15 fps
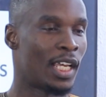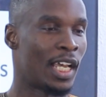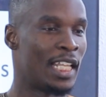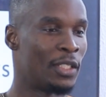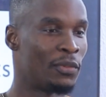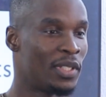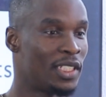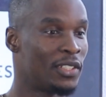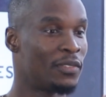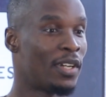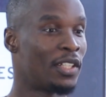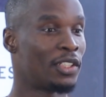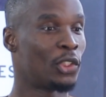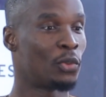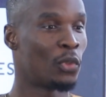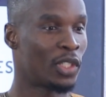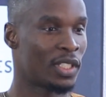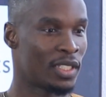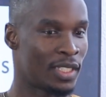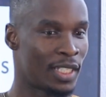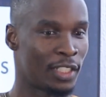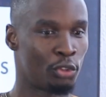And the way these vouchers work
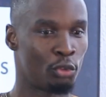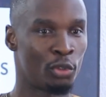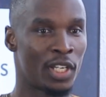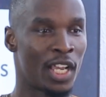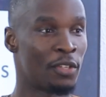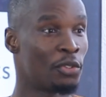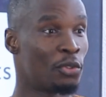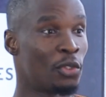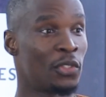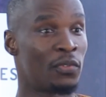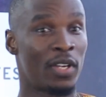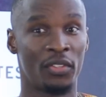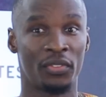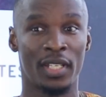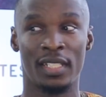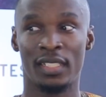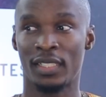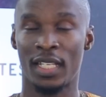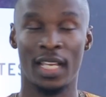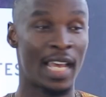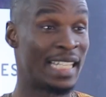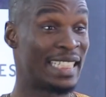is that you can use those
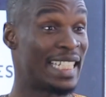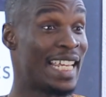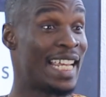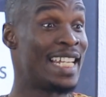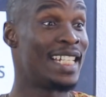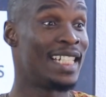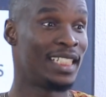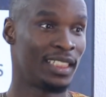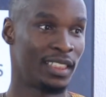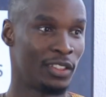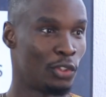vouchers at any